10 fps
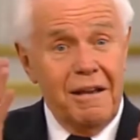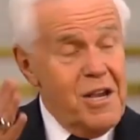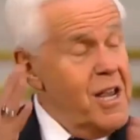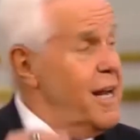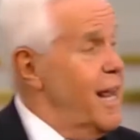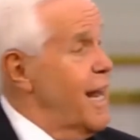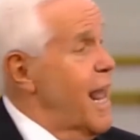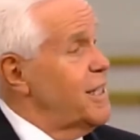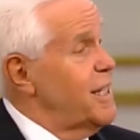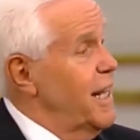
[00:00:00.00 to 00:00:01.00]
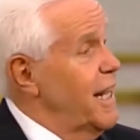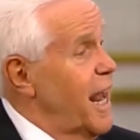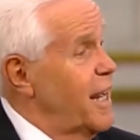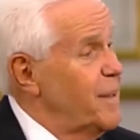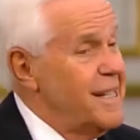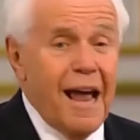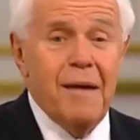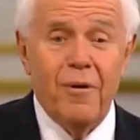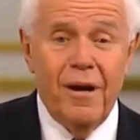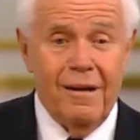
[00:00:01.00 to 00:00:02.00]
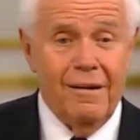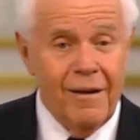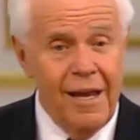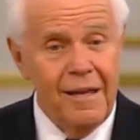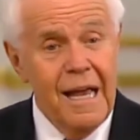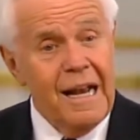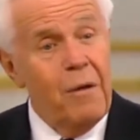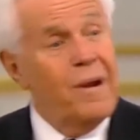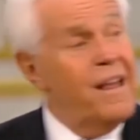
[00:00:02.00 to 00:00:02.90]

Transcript: Ken and I send Eli to be type rated, okay? Now when